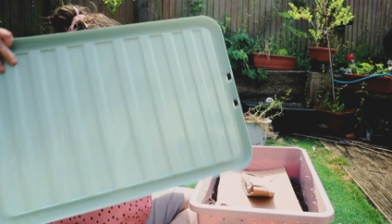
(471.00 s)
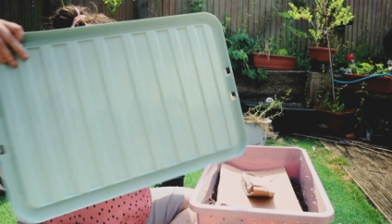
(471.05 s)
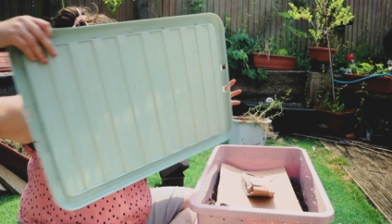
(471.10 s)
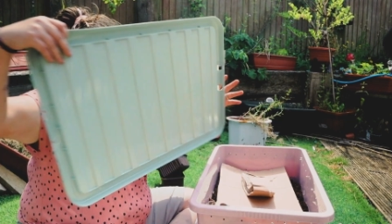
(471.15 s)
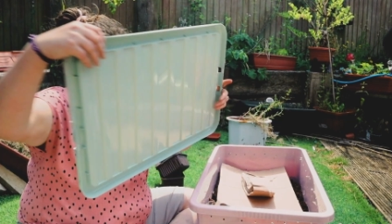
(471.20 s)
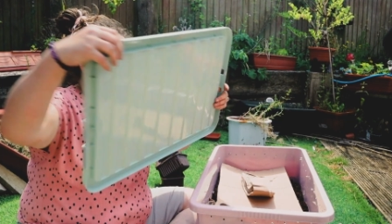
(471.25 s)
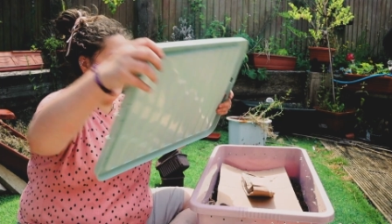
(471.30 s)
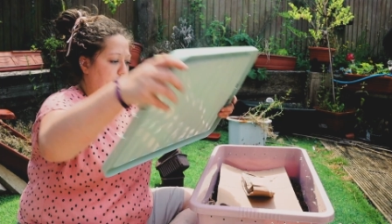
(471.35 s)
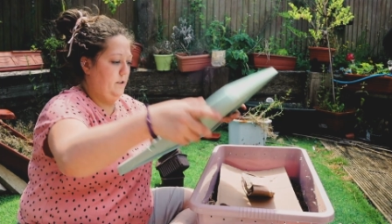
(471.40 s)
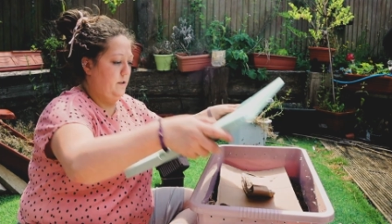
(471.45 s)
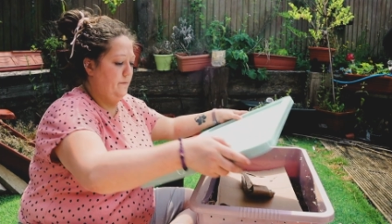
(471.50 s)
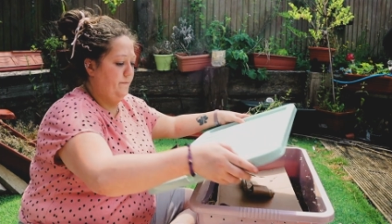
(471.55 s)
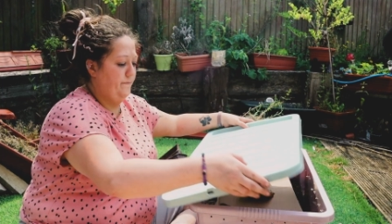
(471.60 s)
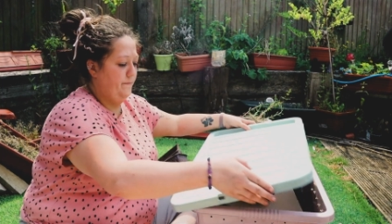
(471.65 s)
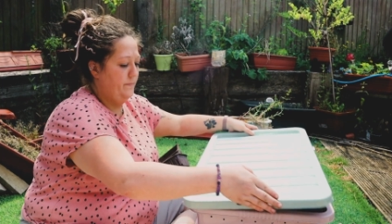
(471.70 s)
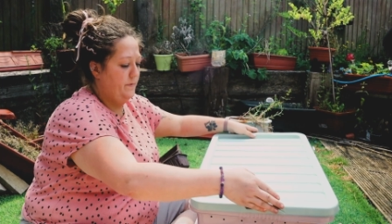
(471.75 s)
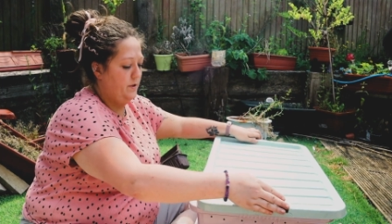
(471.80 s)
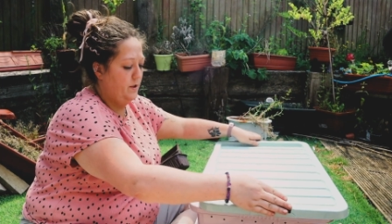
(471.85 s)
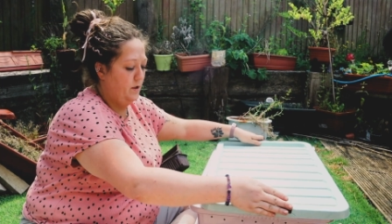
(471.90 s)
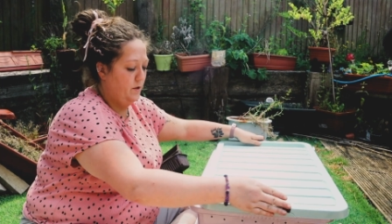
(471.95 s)
little lid
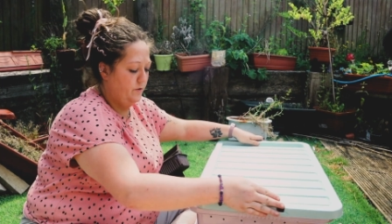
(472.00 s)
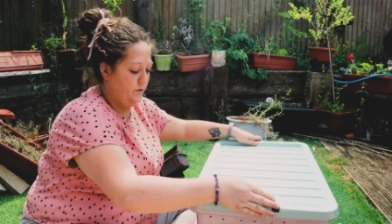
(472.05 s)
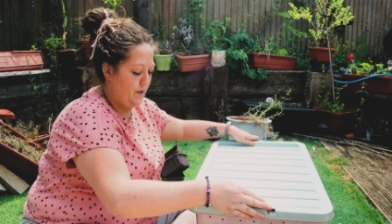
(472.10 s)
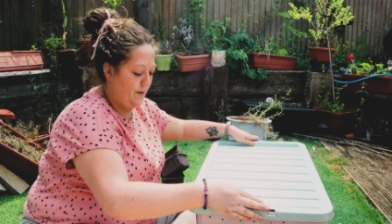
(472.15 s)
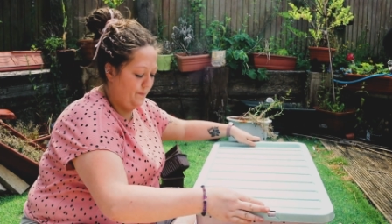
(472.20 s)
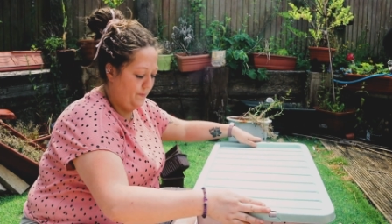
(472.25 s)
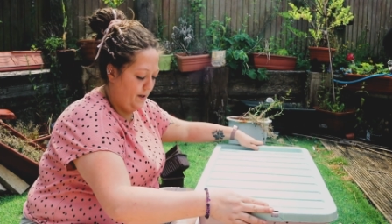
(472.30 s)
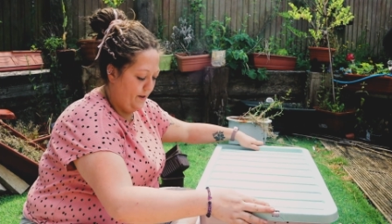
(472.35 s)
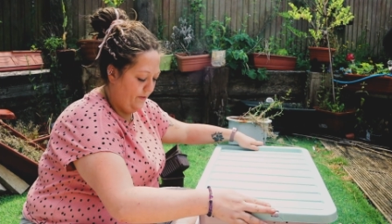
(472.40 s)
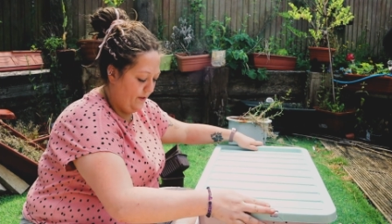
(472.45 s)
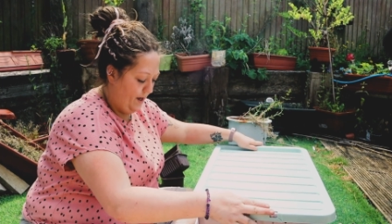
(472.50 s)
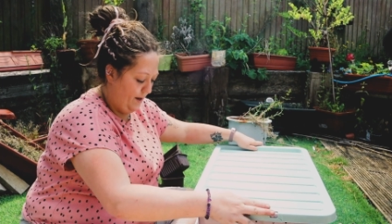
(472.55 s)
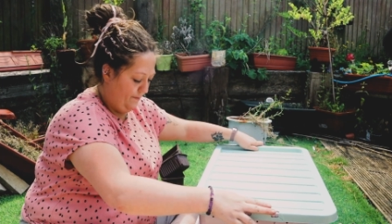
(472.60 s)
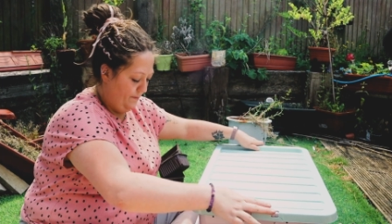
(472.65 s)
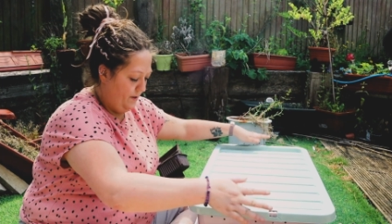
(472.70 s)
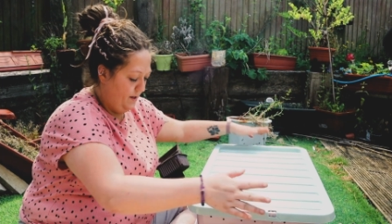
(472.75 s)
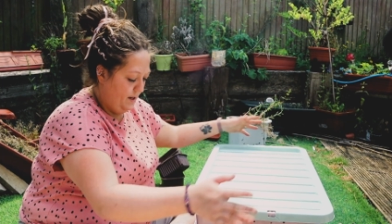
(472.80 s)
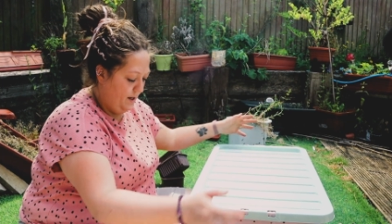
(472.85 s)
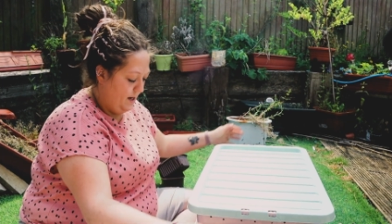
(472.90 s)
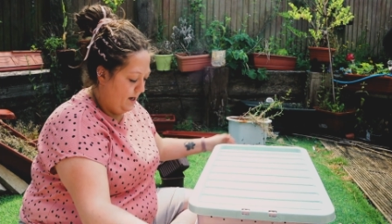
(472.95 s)
on top like that
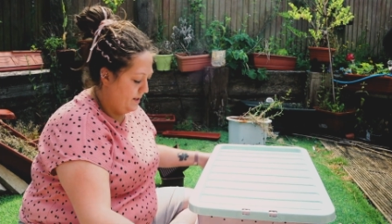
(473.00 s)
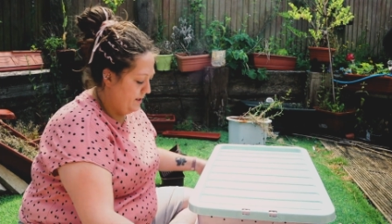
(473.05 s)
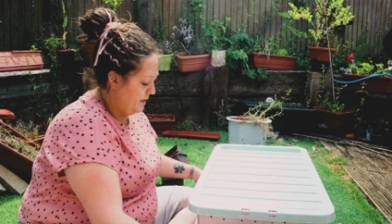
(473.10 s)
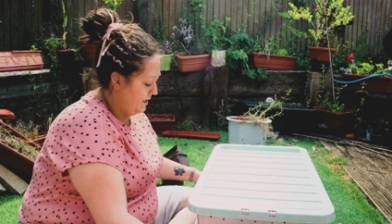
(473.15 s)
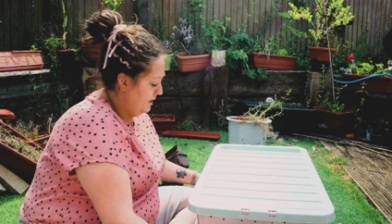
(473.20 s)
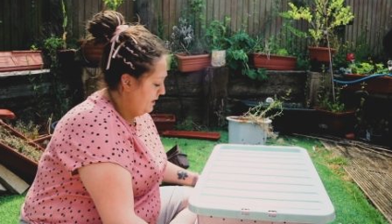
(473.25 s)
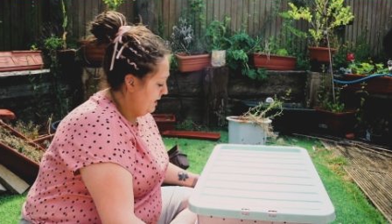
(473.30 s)
and then